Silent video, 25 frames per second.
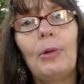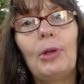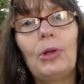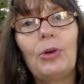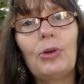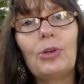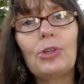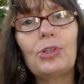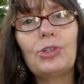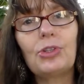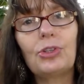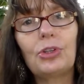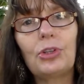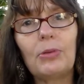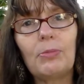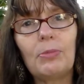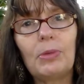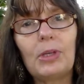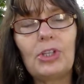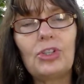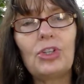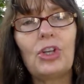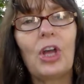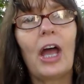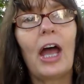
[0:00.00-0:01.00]
but also could
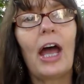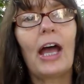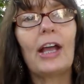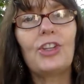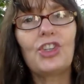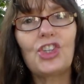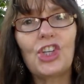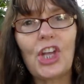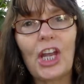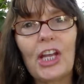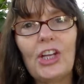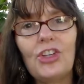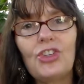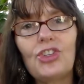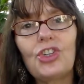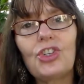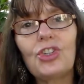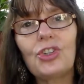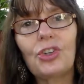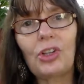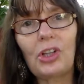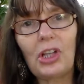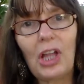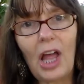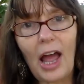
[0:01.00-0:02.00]
mean a change
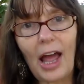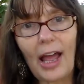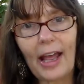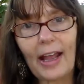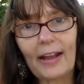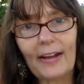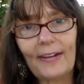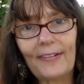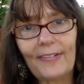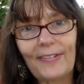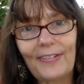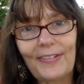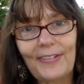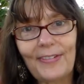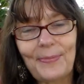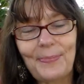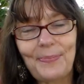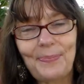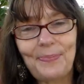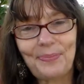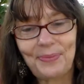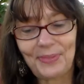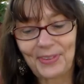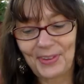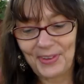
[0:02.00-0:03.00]
in your life.
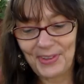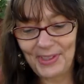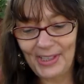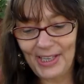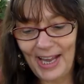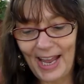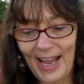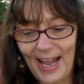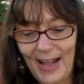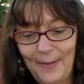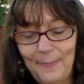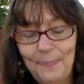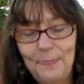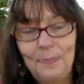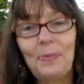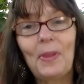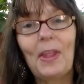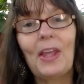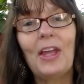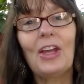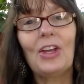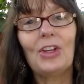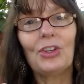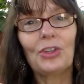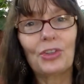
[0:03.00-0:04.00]
Okay?
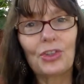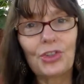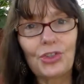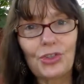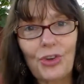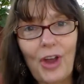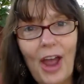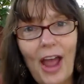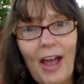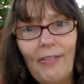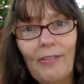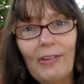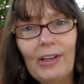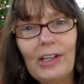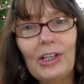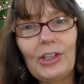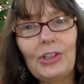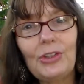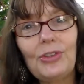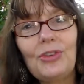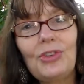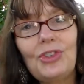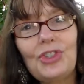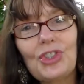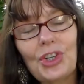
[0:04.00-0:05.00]
You're traveling a
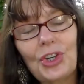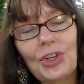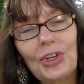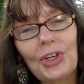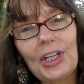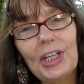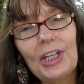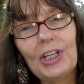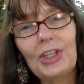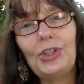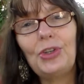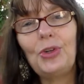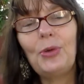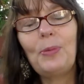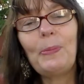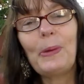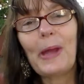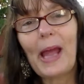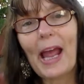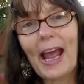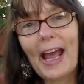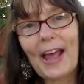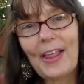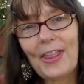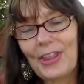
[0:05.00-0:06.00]
new journey, a new
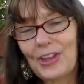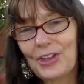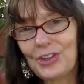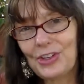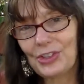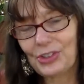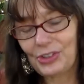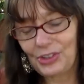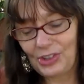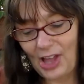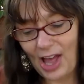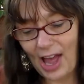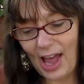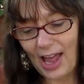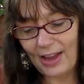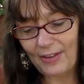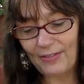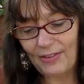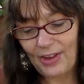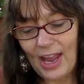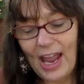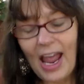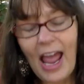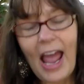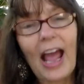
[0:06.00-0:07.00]
path in your life,
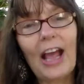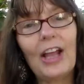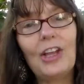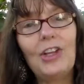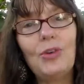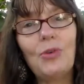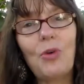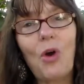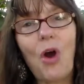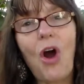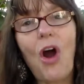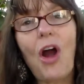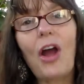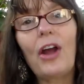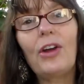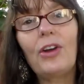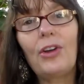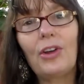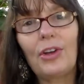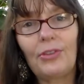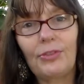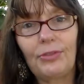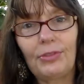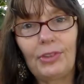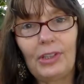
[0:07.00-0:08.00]
and you are
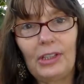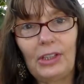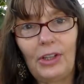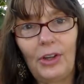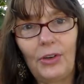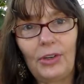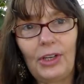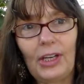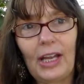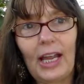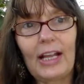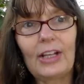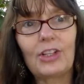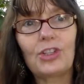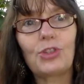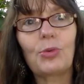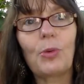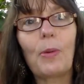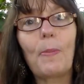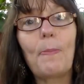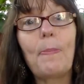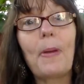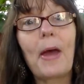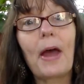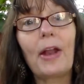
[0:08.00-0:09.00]
going to relocate
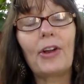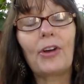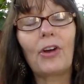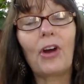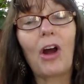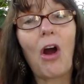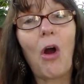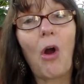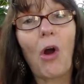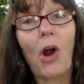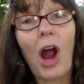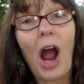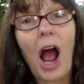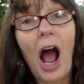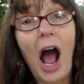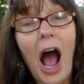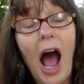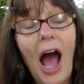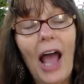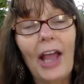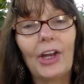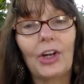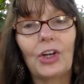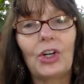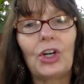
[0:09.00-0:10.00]
to a better or
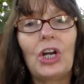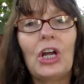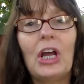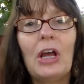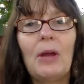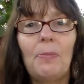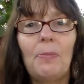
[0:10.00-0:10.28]
higher